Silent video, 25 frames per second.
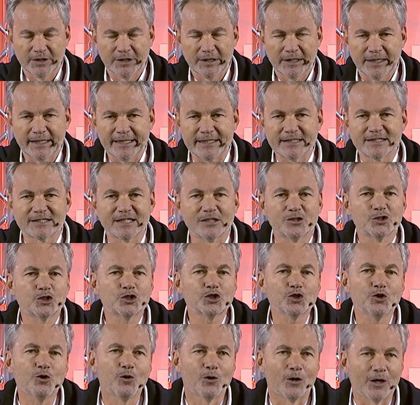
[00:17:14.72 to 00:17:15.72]
is a
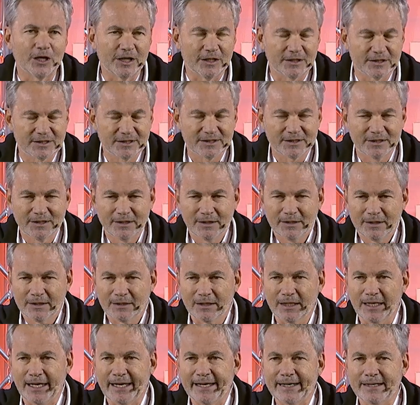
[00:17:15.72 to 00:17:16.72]
choice.
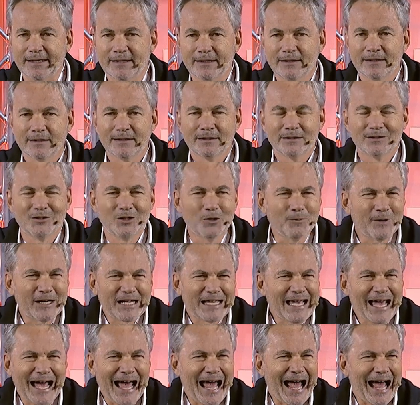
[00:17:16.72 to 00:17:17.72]
Like, nobody
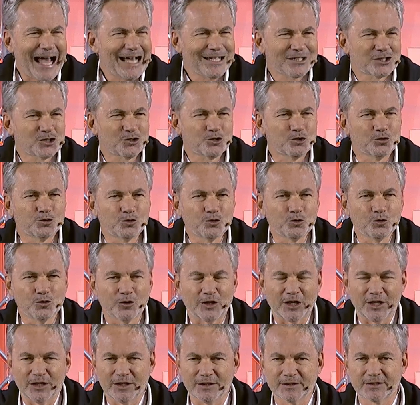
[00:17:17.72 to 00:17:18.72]
has to do
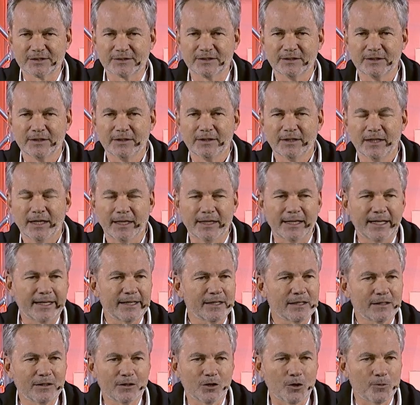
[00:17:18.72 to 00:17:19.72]
this. And I
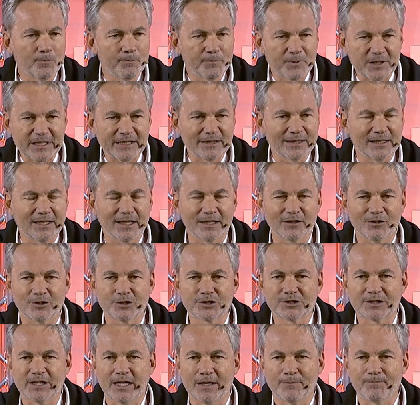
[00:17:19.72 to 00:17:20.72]
completely
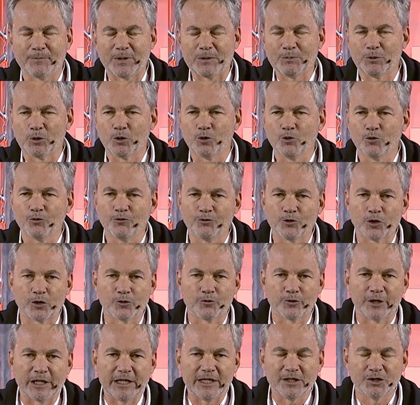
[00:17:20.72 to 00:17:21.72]
understand people who, for
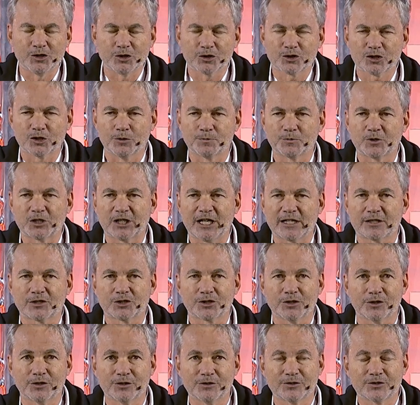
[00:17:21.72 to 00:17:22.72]
religious
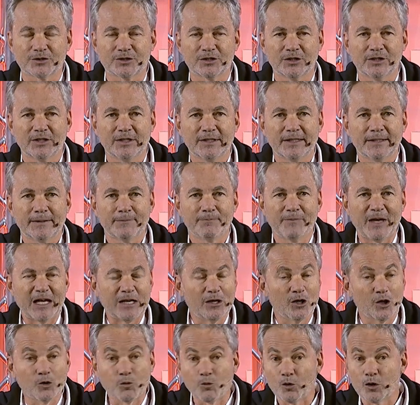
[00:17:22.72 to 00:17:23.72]
objections, may
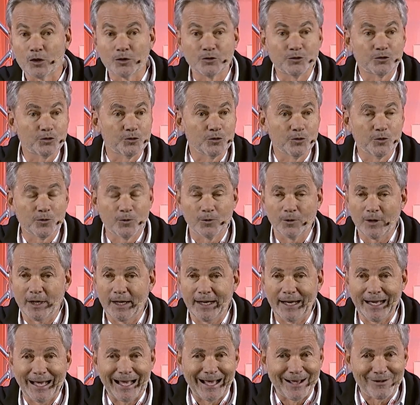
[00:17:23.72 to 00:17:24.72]
not want to
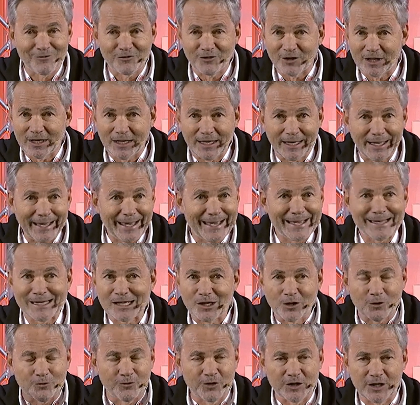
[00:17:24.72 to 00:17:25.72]
have any
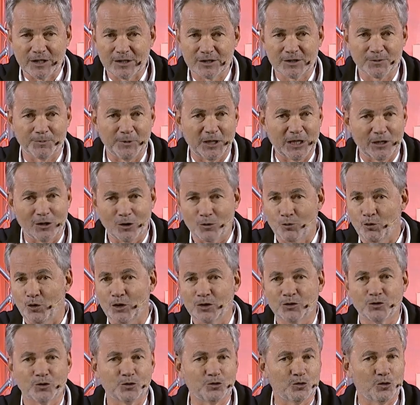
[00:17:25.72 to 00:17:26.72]
of these, may not
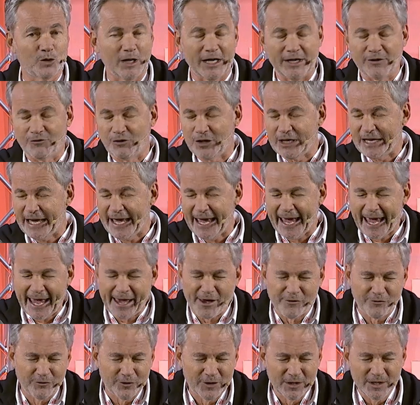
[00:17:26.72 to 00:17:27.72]
want to do
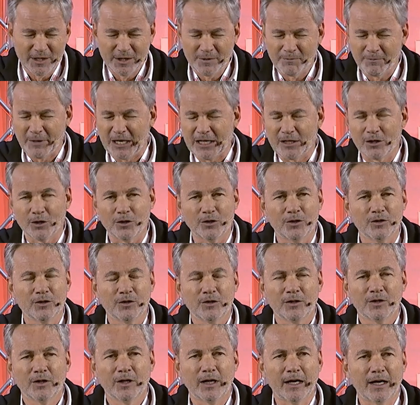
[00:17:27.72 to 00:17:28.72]
IVF, may not.
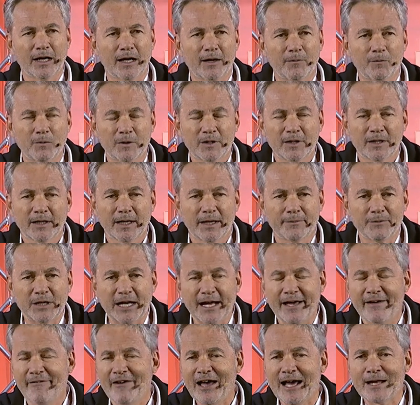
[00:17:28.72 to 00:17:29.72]

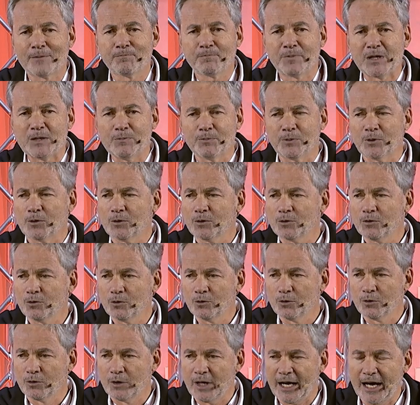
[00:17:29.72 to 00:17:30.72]
I've had people
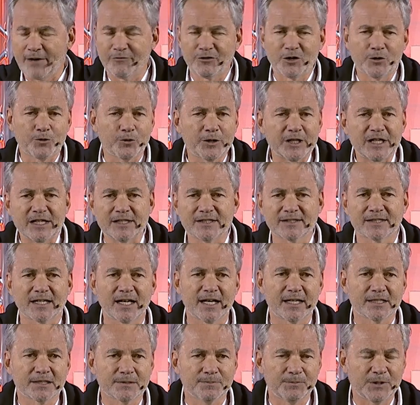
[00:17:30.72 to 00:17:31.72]
who have
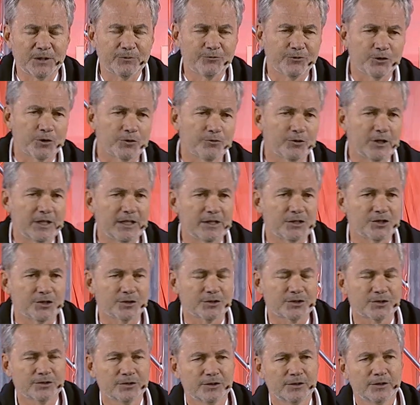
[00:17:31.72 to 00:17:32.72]
criticized me for
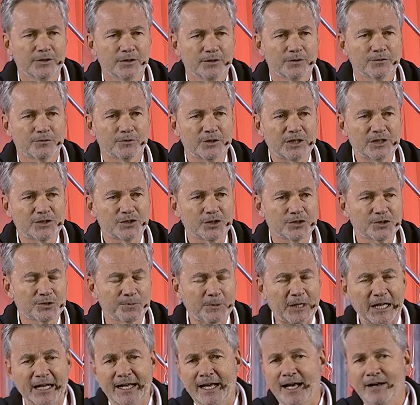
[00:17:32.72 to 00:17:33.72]
religious reasons,
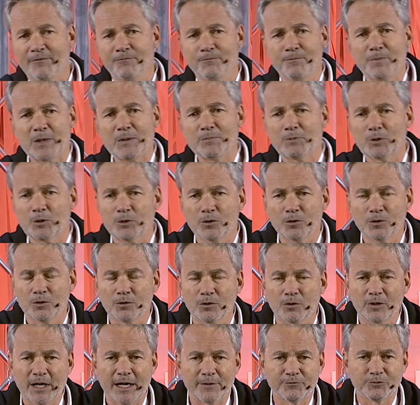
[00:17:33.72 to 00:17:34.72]
but I have people
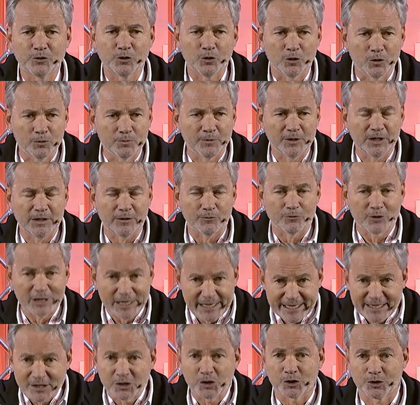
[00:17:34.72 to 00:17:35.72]
who have told me,
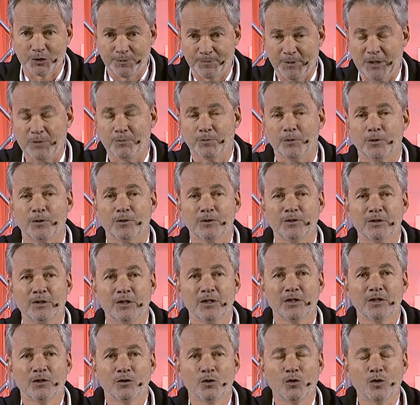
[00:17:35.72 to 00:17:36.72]
religious people,
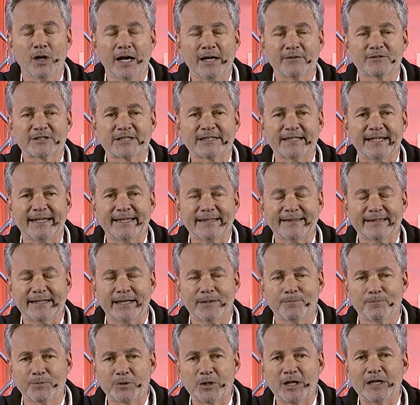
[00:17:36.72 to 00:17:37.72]
who have said
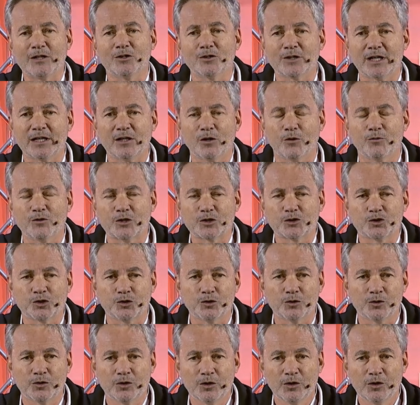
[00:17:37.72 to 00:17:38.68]
that Prelude and Overture